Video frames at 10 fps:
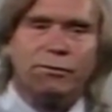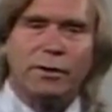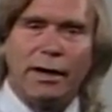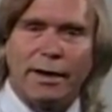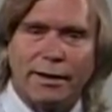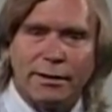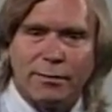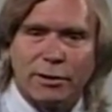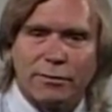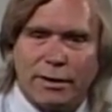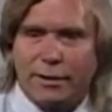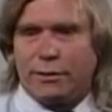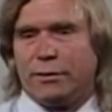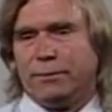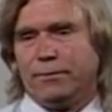for academic
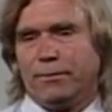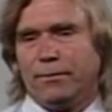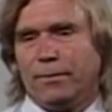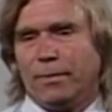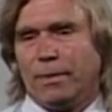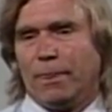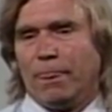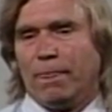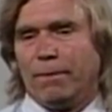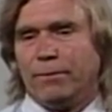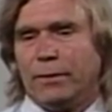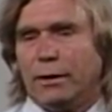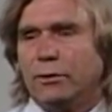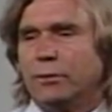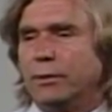credit.
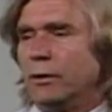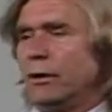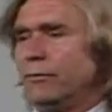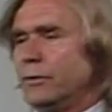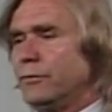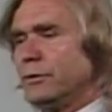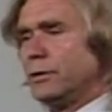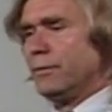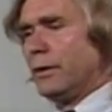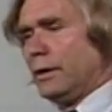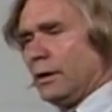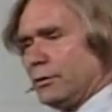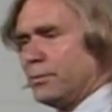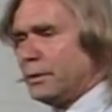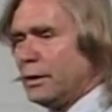It could be offered for something
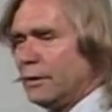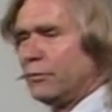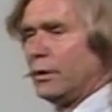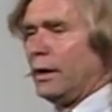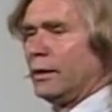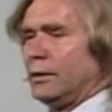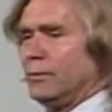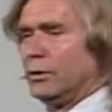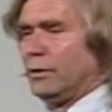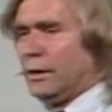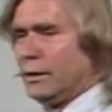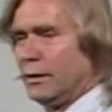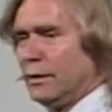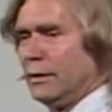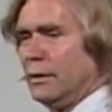else, but not for academic credit.
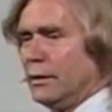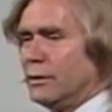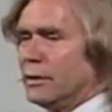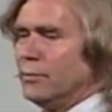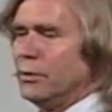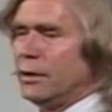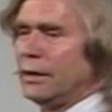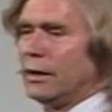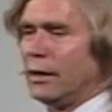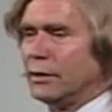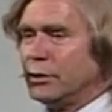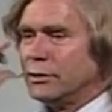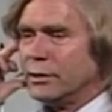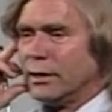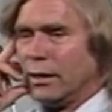The community
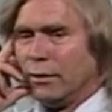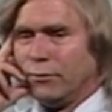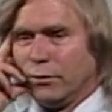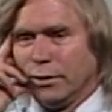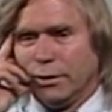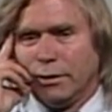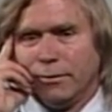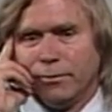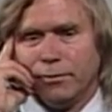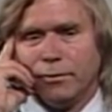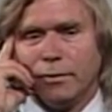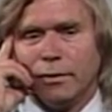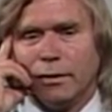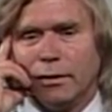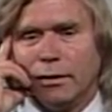colleges in California,
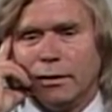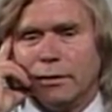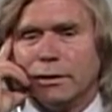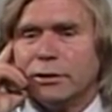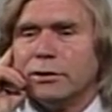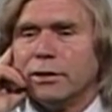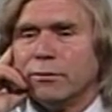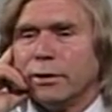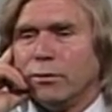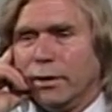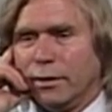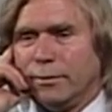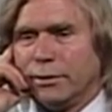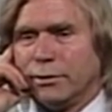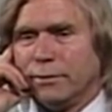this is a
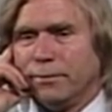requirement.